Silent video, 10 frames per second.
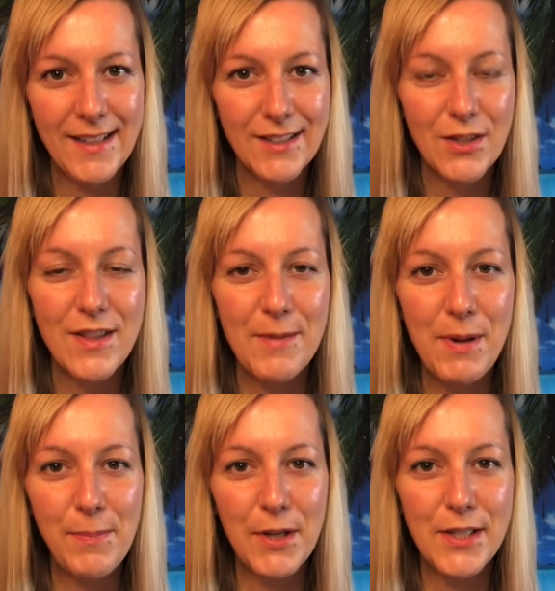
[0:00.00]
so that
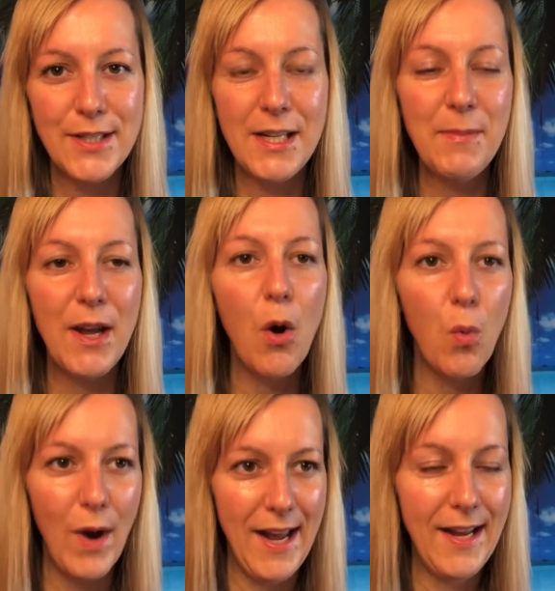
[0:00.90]
people could see me
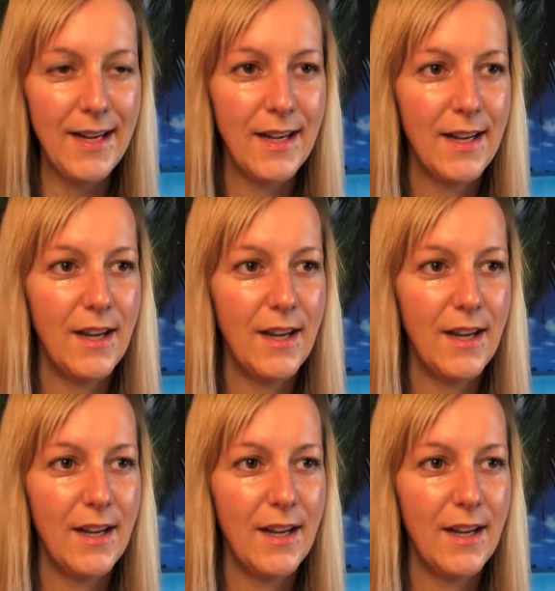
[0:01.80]
away.